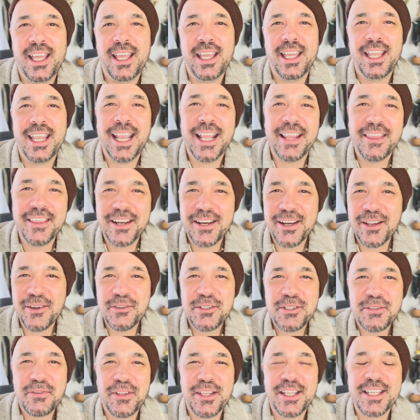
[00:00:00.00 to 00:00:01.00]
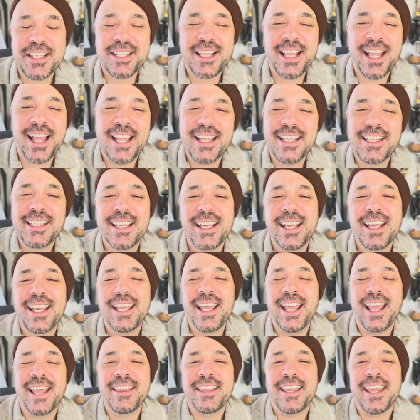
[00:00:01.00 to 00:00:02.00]
in the notes for this class,
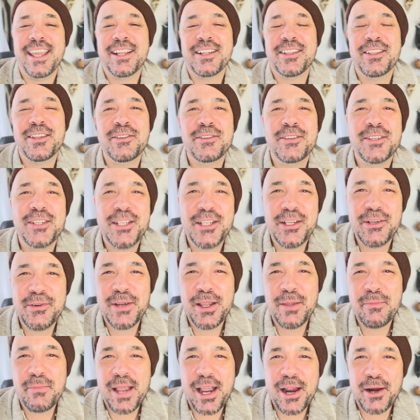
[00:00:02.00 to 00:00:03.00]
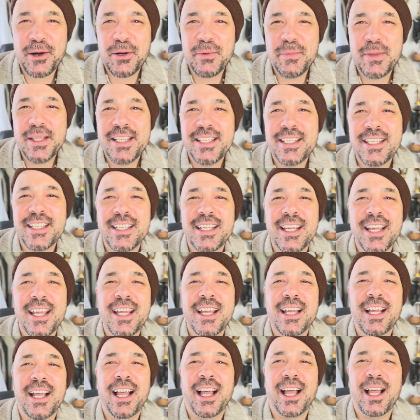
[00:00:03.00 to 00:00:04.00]
and they include 2 empowerments.
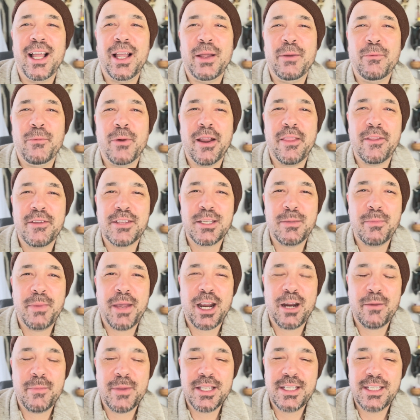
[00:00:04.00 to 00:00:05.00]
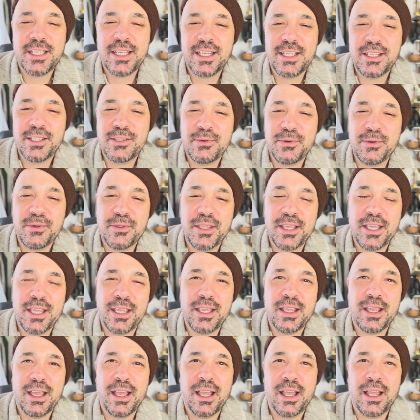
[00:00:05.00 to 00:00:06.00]
One of those empowerments is through
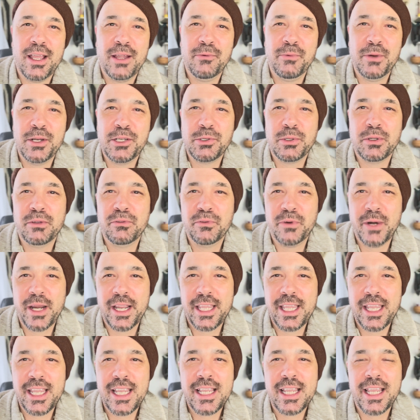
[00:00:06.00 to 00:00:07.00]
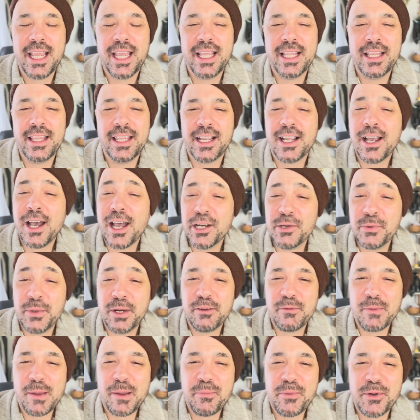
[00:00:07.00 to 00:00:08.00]
the ritual of Reiki and the conduit
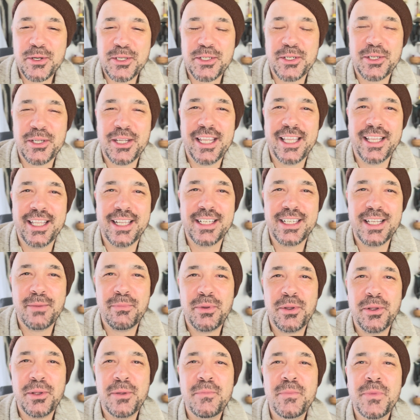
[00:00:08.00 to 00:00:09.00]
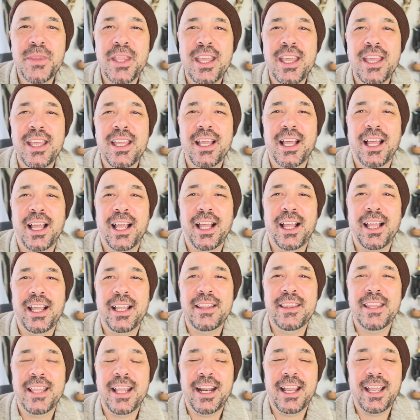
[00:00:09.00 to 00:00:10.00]
of my personal healing temple
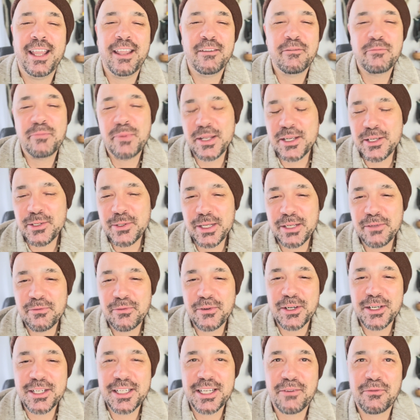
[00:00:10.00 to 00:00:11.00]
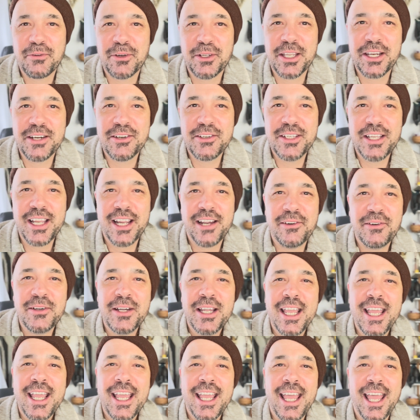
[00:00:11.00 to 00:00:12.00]
that I have been doing for several years now.
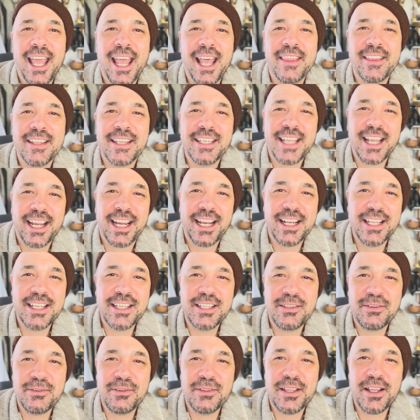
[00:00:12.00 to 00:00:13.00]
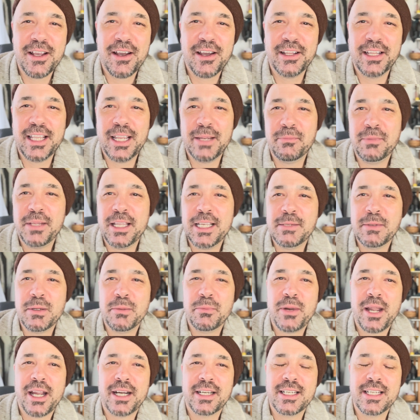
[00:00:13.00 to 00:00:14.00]
And the second is through the online placement
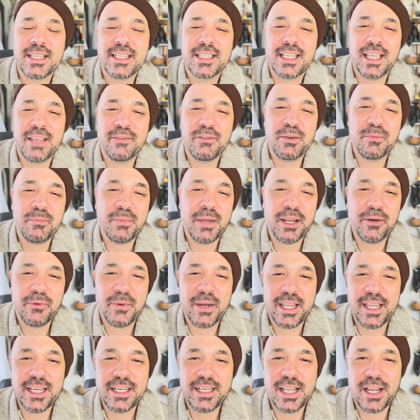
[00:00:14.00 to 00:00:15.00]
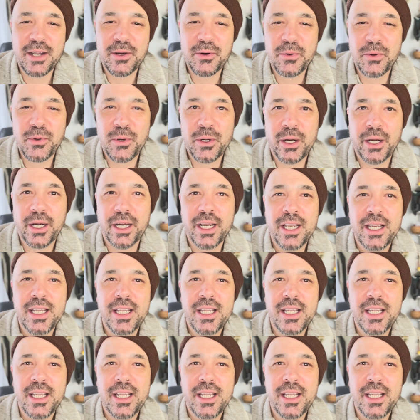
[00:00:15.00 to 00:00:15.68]
practice given by Reiki.org.